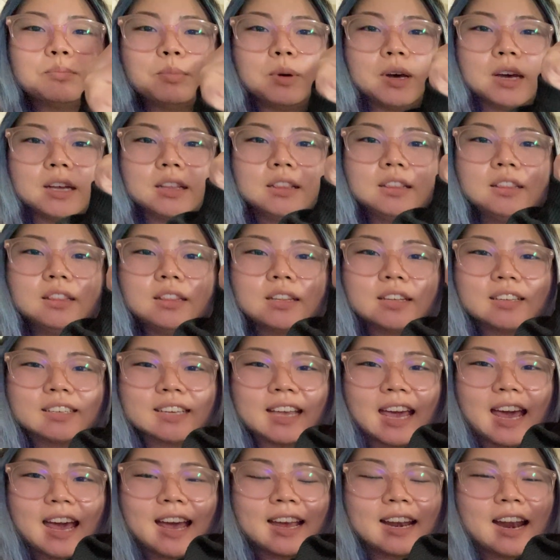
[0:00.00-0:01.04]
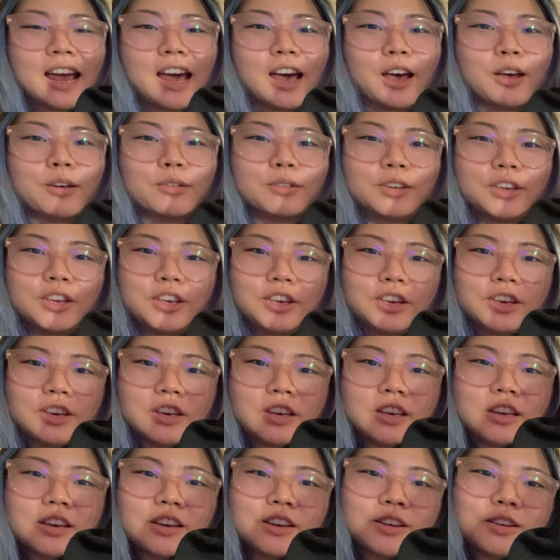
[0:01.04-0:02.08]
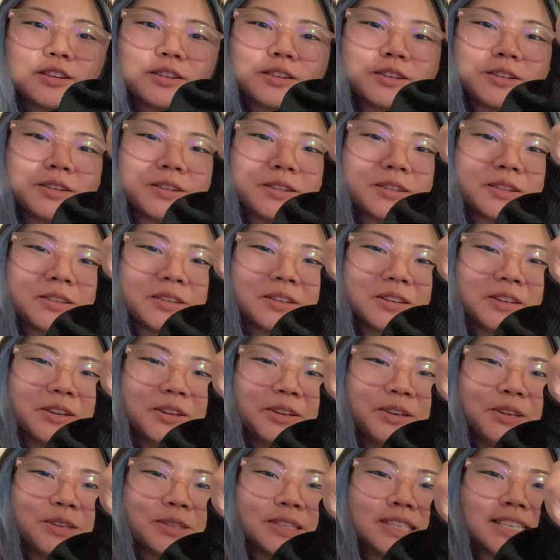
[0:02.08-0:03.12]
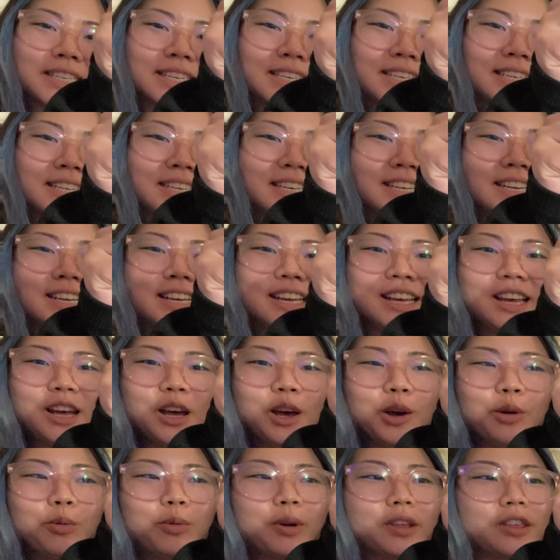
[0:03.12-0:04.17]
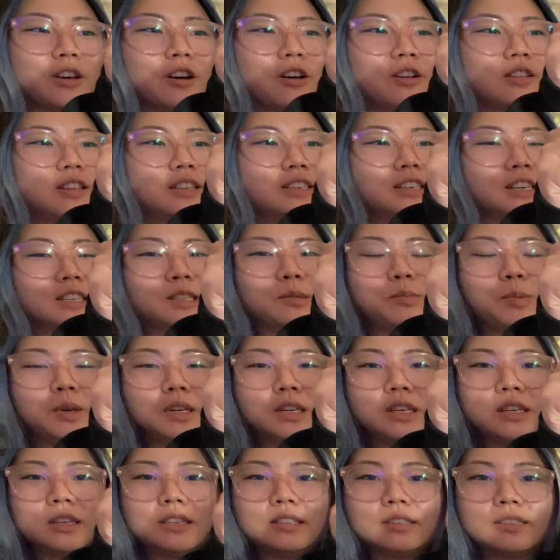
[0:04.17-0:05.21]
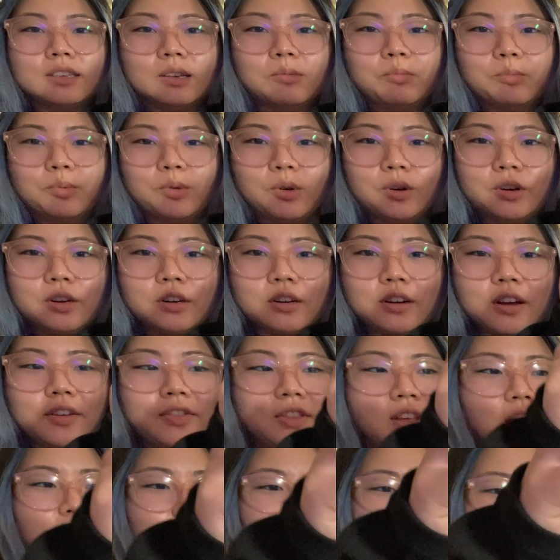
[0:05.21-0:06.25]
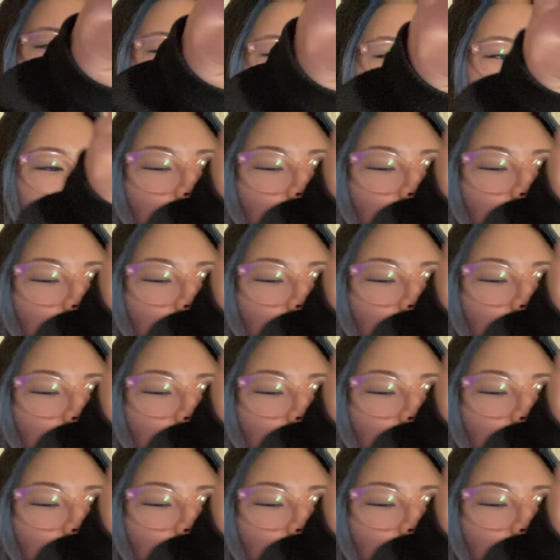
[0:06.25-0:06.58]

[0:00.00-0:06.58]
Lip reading: But look at how cute! With all the dust bunnies embroidered on there,